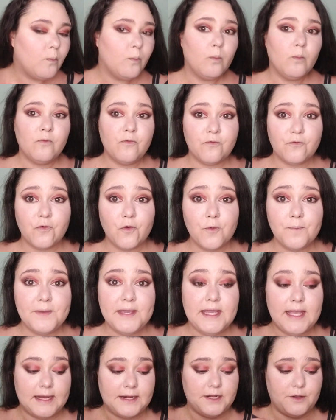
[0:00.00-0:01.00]
For
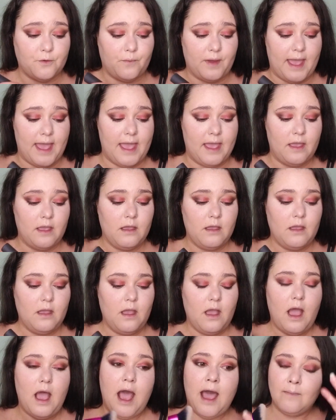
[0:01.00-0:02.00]
me, anyway.
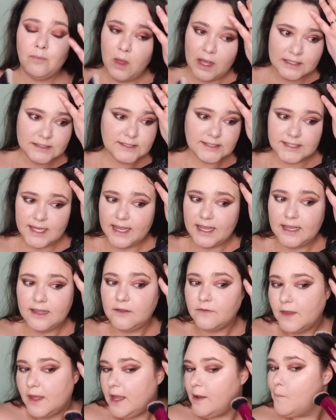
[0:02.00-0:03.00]
I'm not
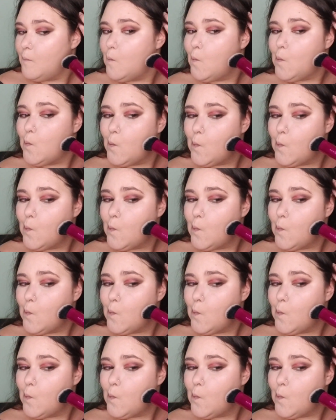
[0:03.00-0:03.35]
saying that